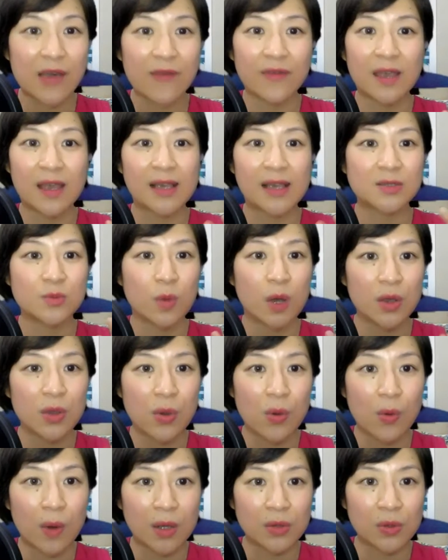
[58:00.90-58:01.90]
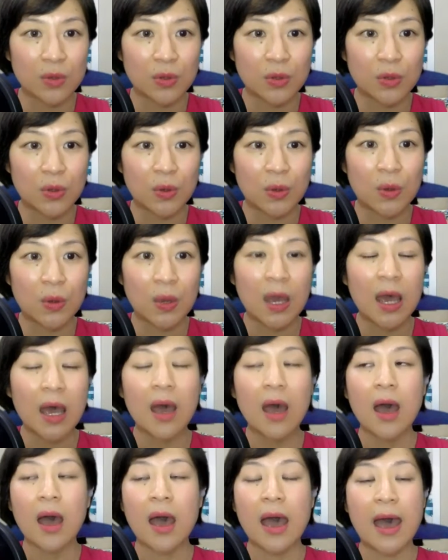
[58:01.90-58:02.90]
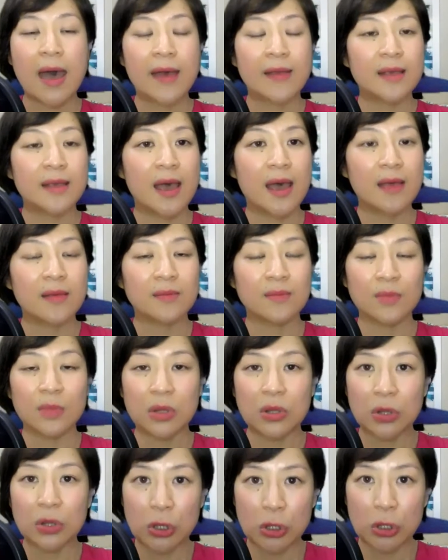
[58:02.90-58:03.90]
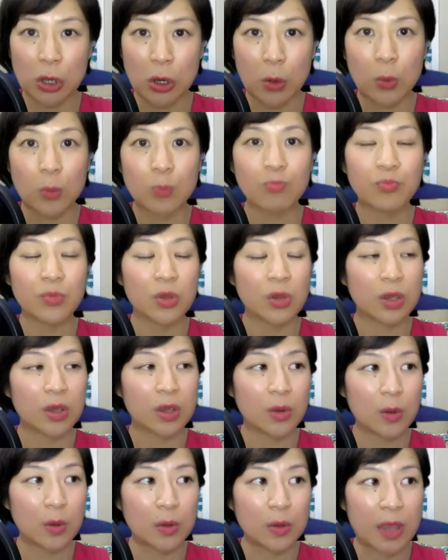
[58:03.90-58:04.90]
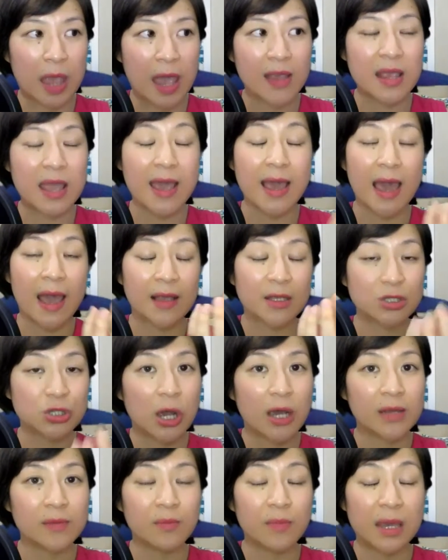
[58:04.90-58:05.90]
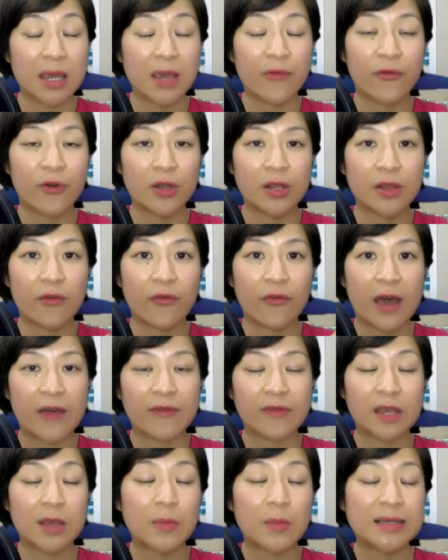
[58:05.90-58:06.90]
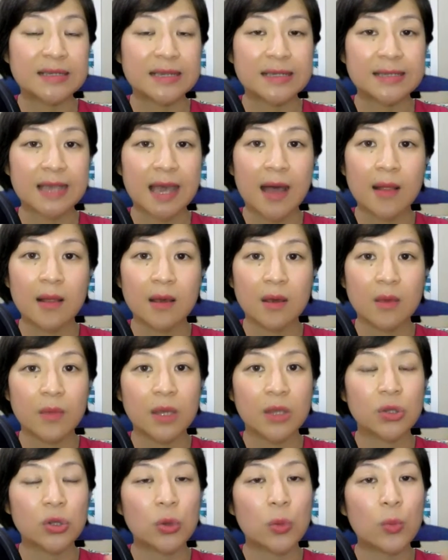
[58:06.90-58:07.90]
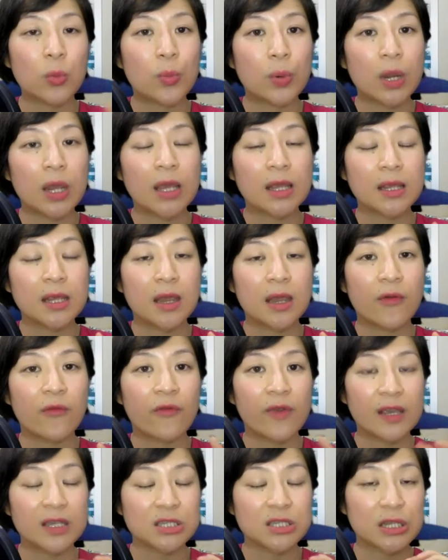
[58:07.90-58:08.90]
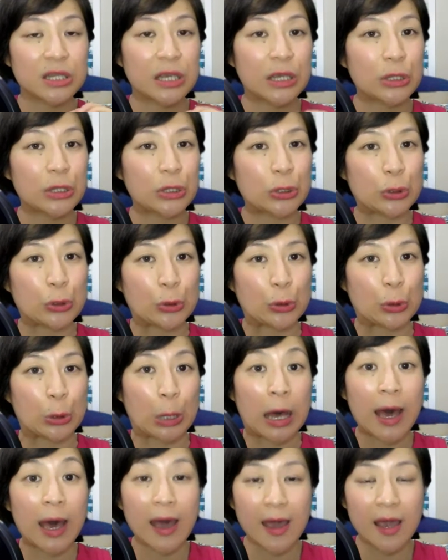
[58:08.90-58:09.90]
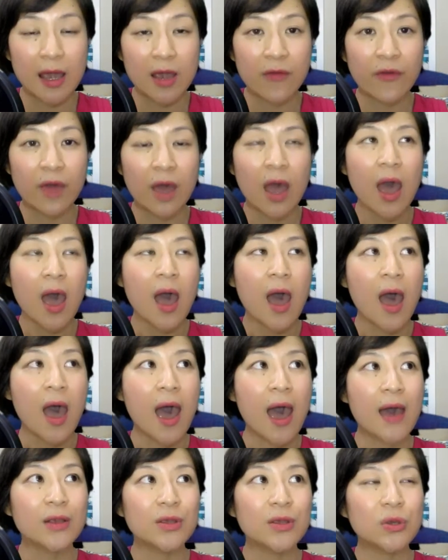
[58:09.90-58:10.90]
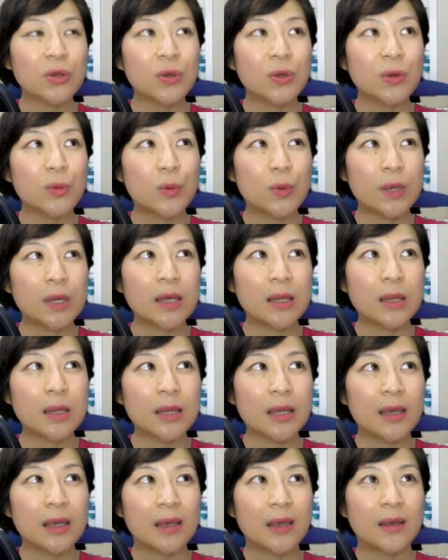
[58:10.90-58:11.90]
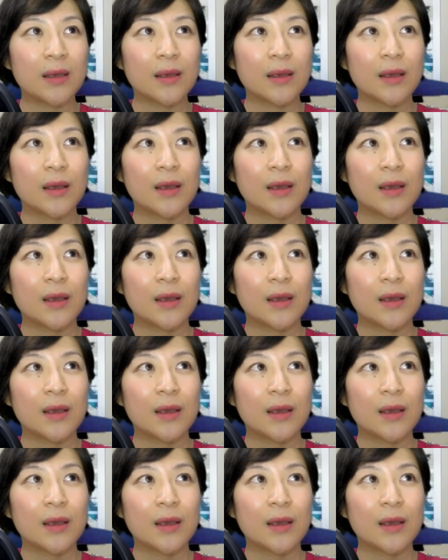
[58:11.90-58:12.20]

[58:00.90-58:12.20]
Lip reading: if that is what you want to do. And then, then they can join me for the 5D business alchemy to bring their vision into life and to really